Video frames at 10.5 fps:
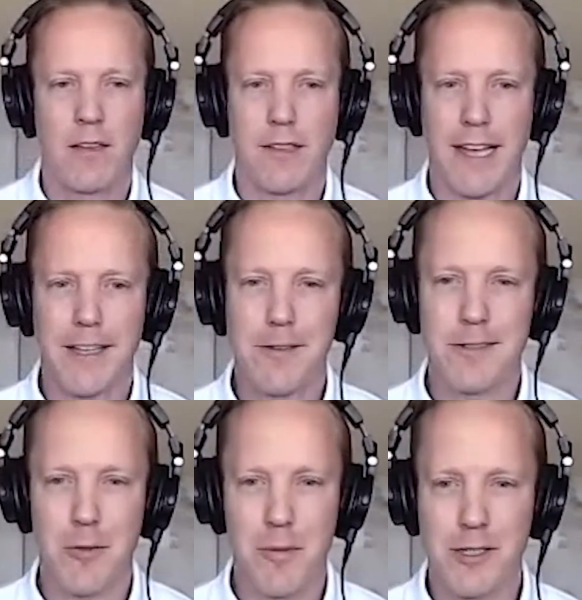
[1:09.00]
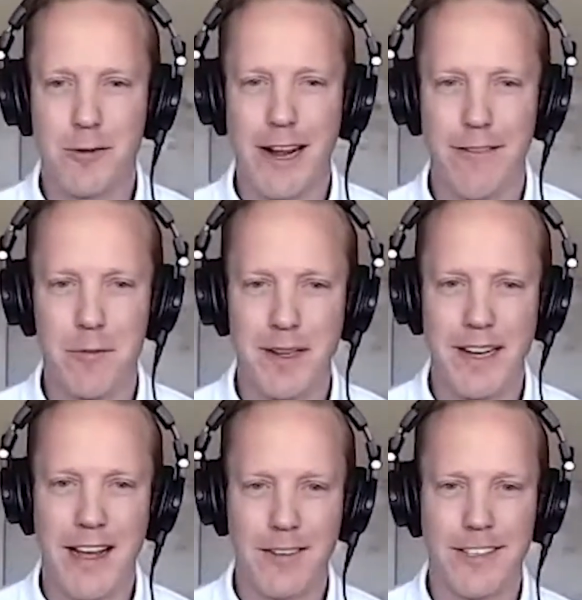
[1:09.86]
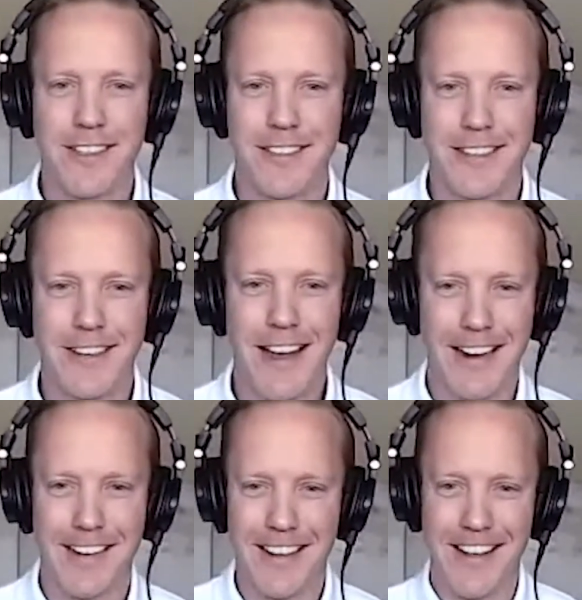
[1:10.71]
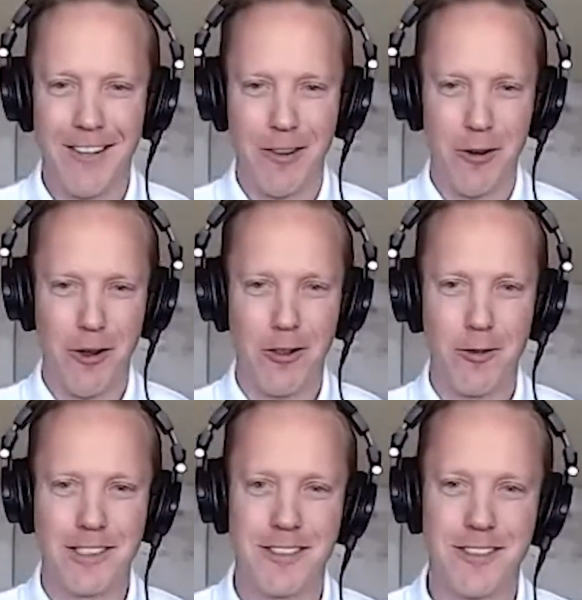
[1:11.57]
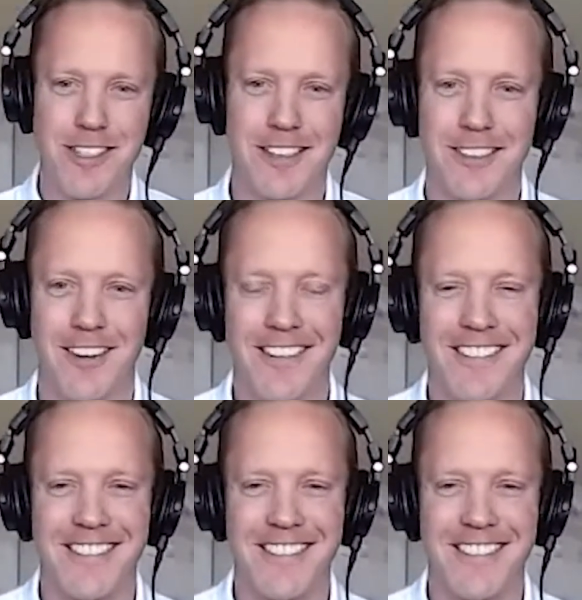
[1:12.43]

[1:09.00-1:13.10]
Thank you so much for having me, Natalie. And hello to all the listeners out there.